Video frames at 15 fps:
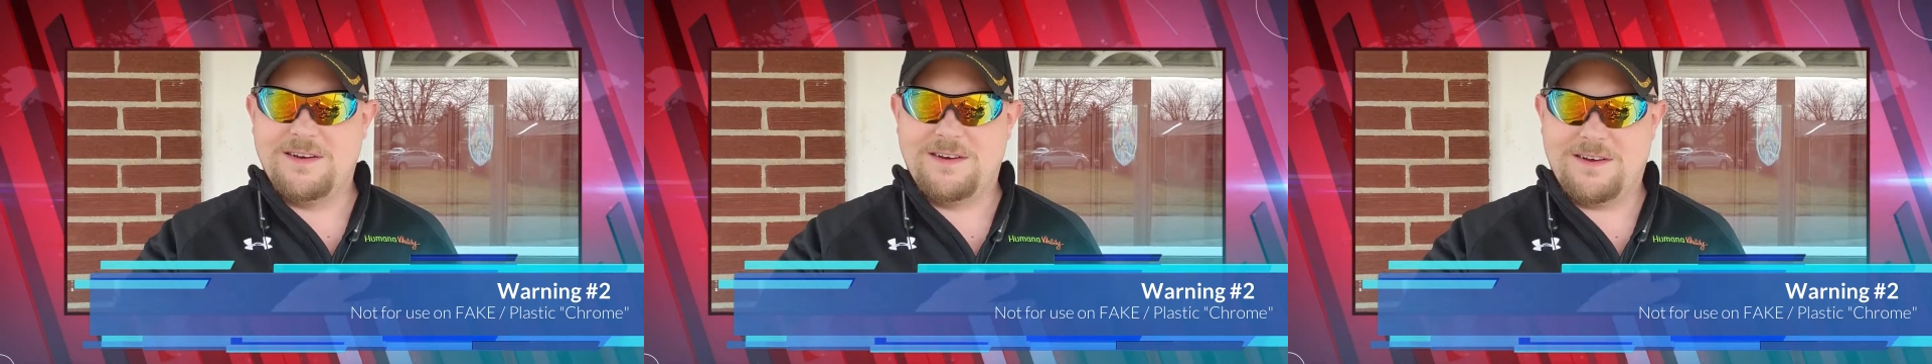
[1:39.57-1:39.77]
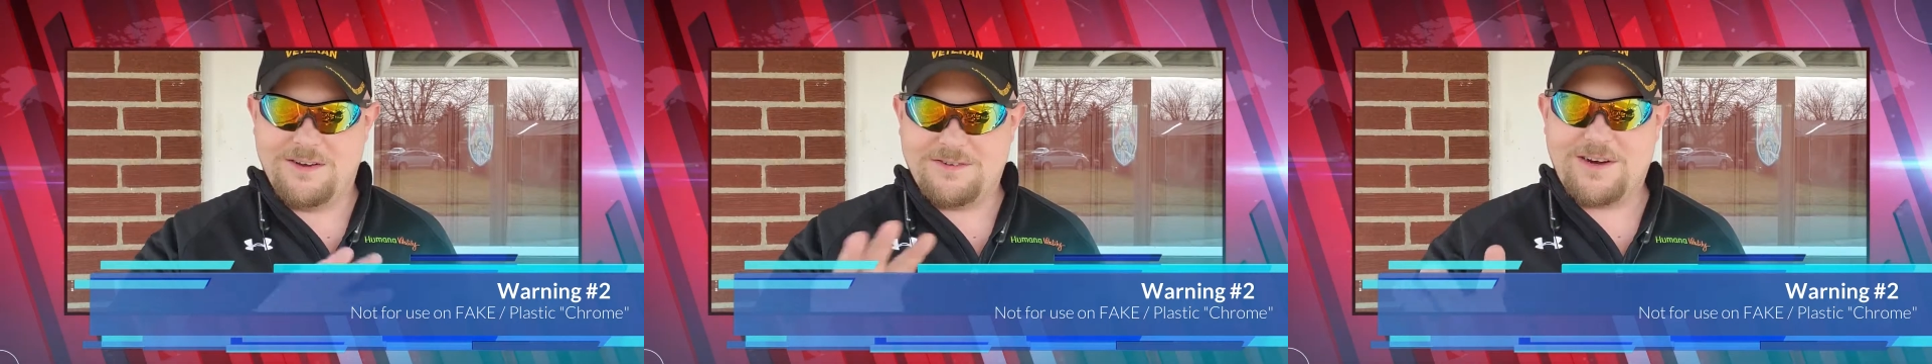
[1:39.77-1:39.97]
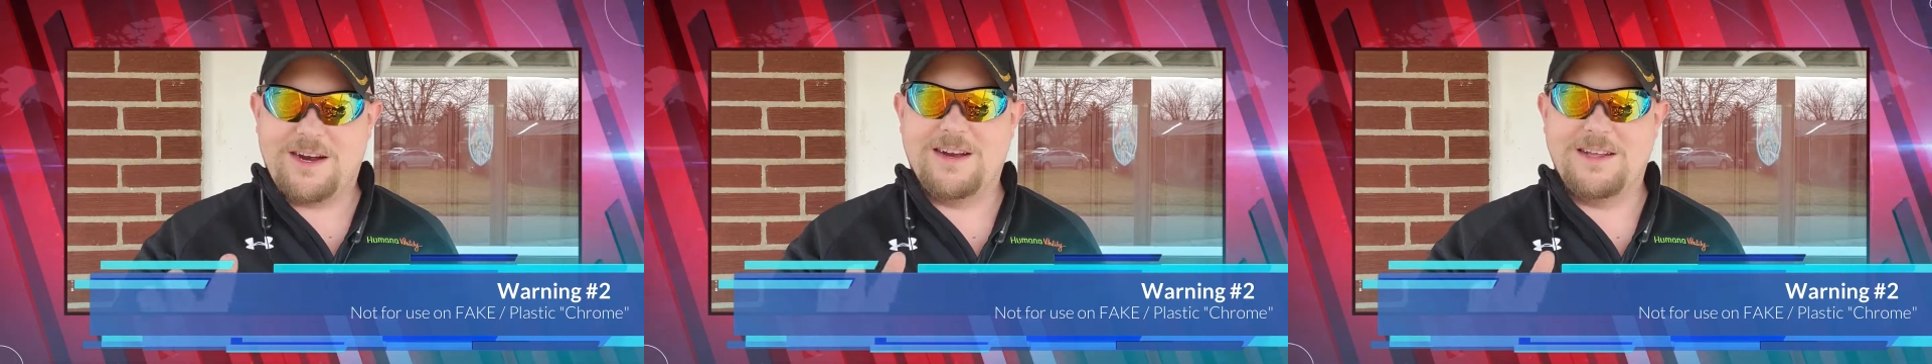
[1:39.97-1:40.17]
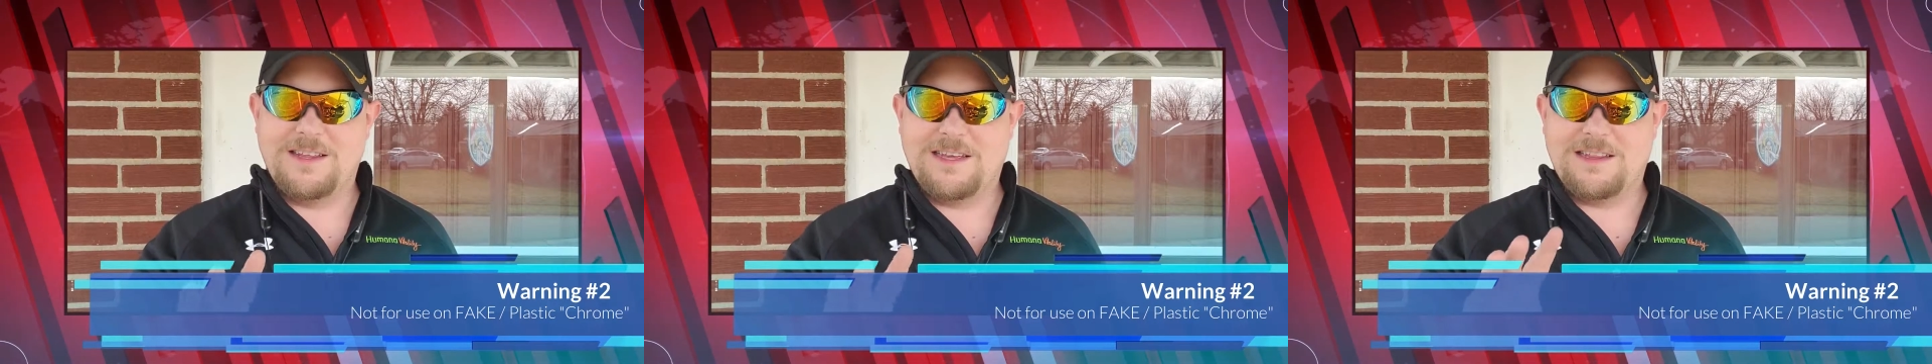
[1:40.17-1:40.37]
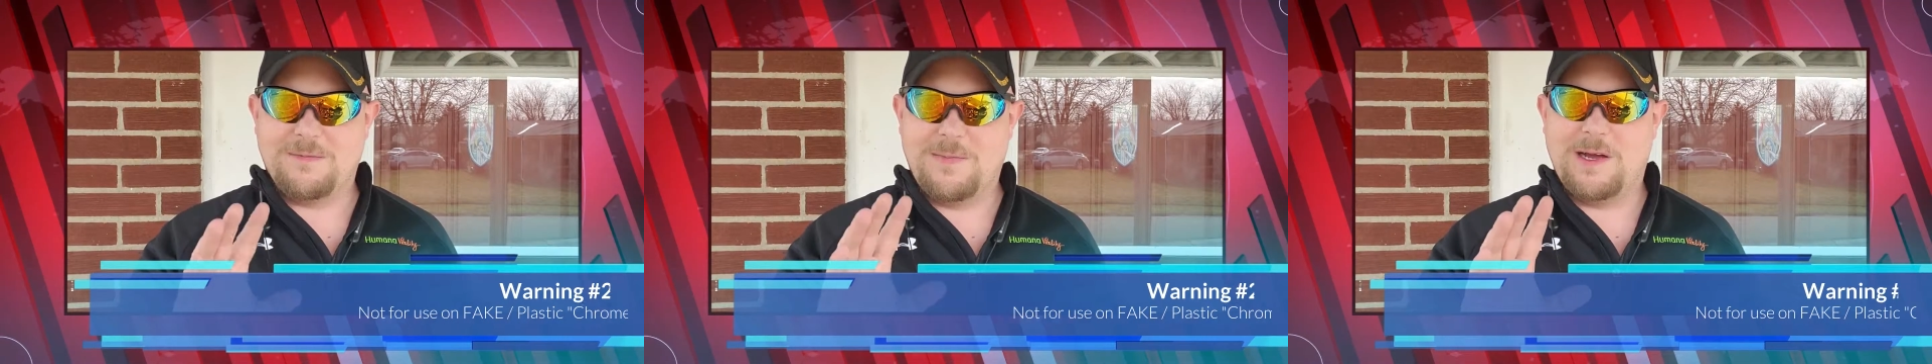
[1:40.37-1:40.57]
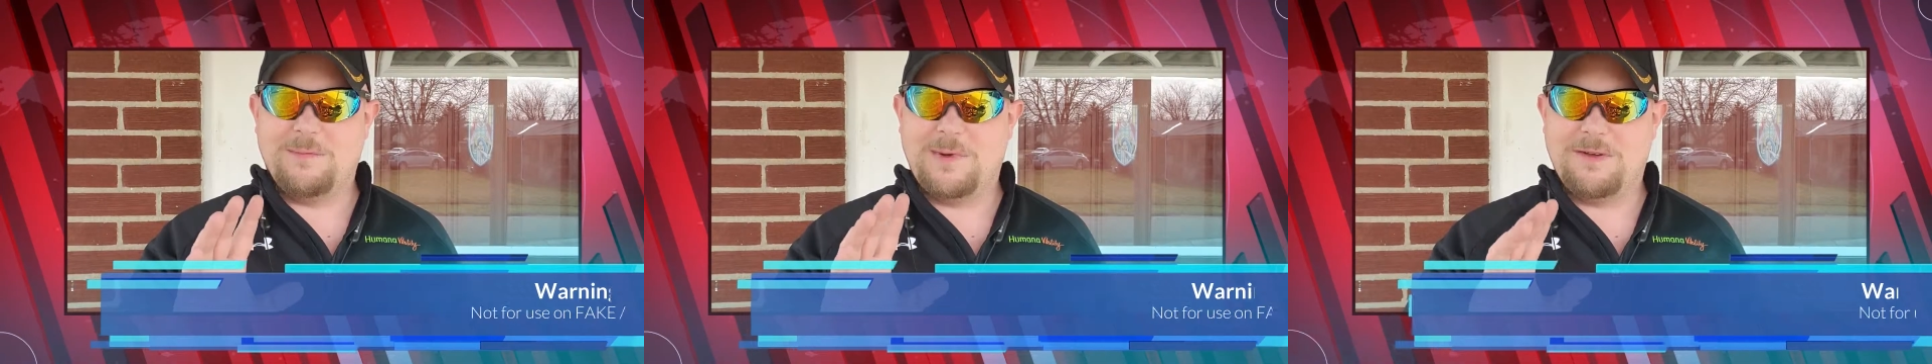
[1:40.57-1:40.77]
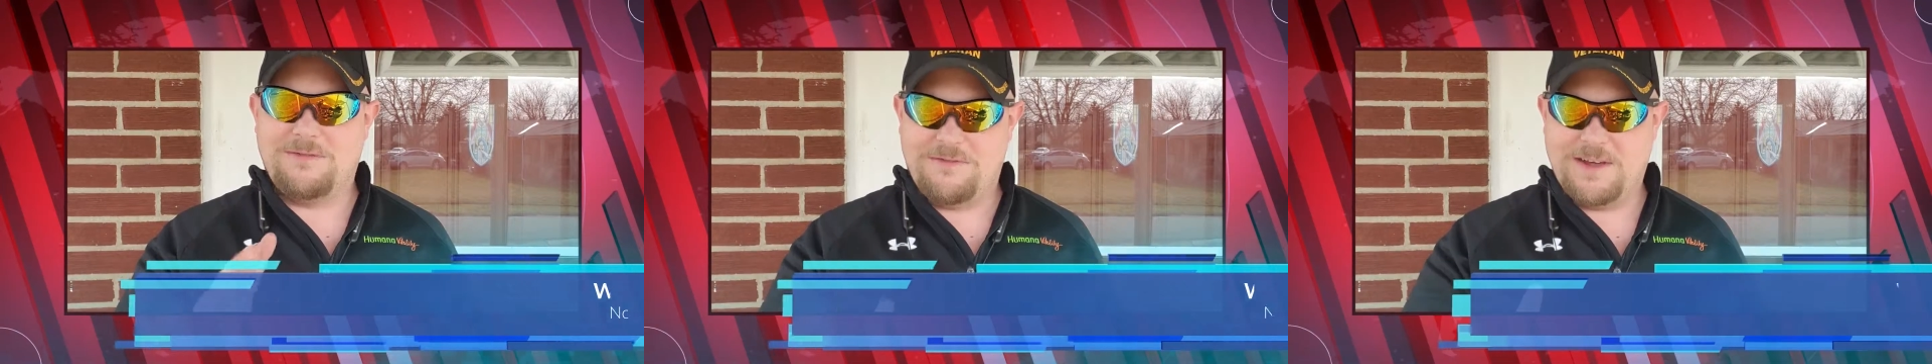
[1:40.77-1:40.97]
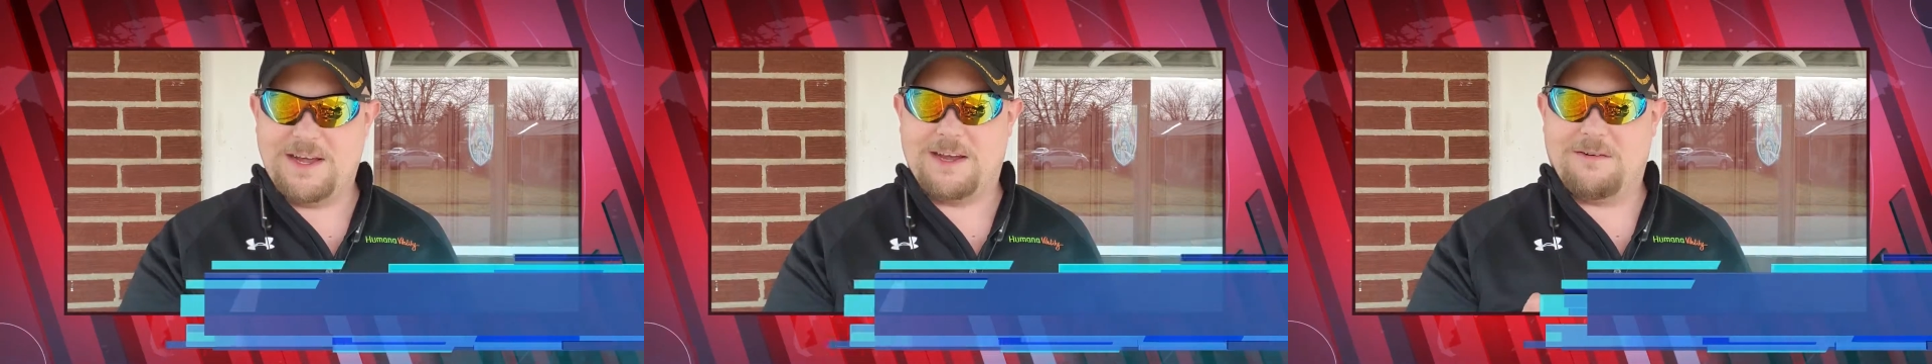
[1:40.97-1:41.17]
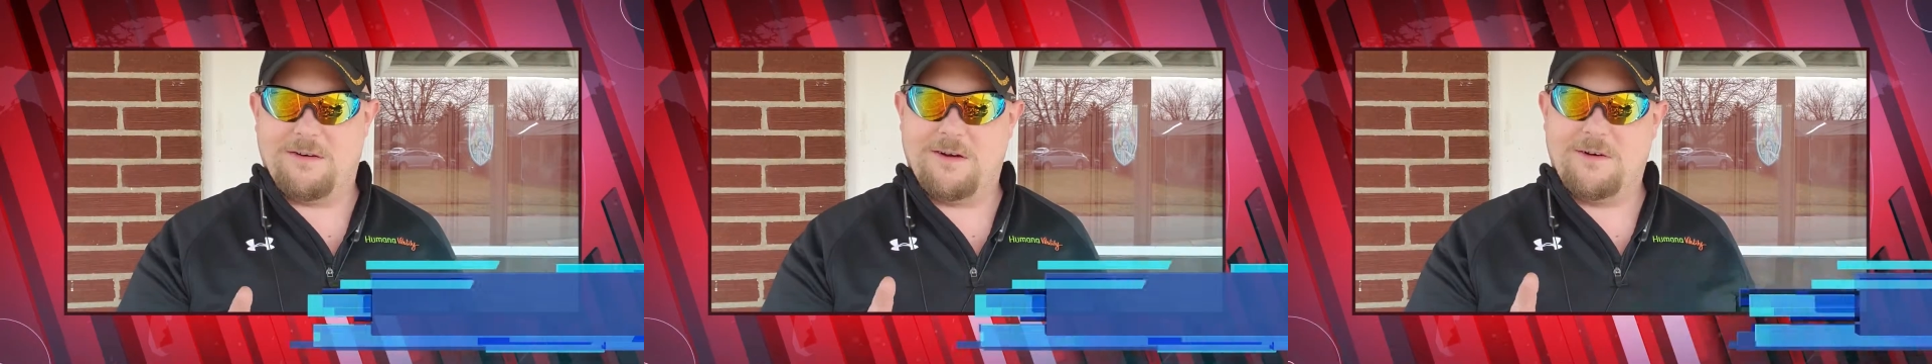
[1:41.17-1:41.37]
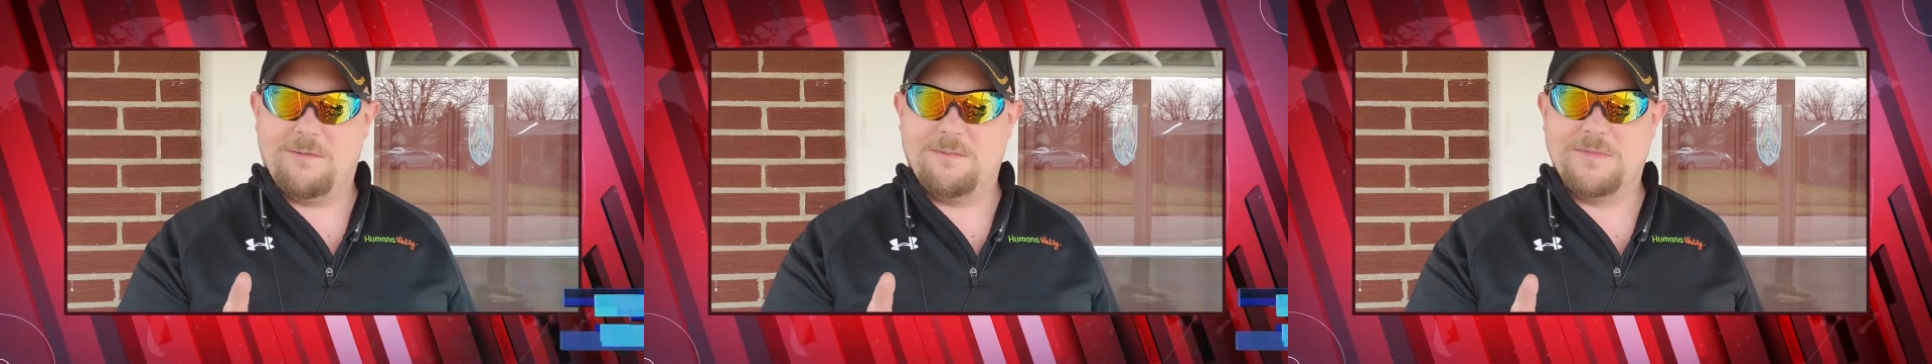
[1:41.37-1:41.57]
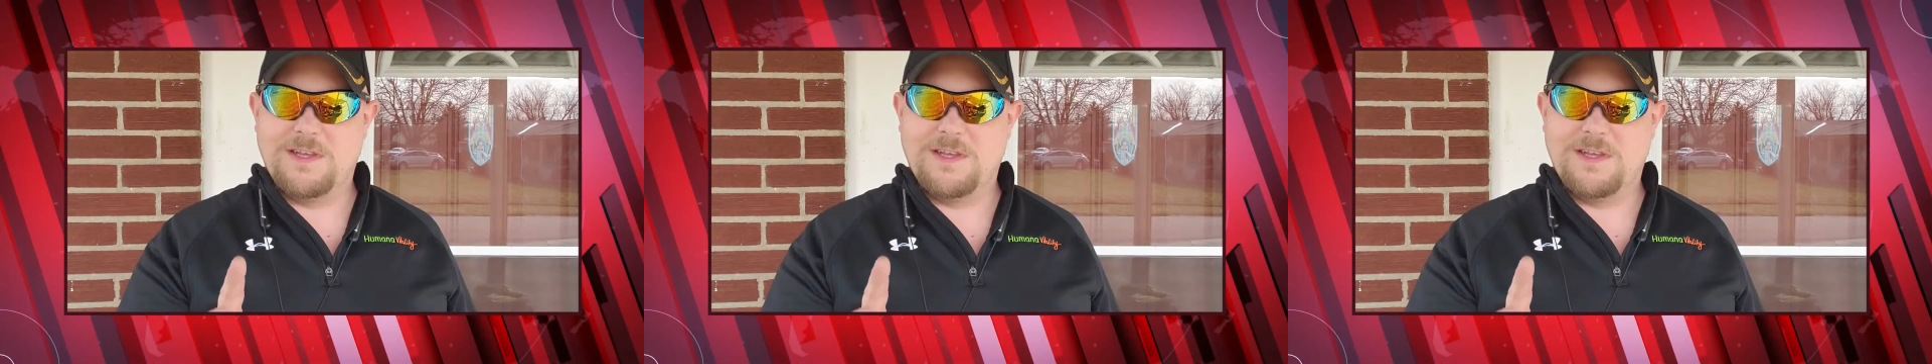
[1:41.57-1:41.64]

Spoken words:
Don't try anything that might be fake chrome.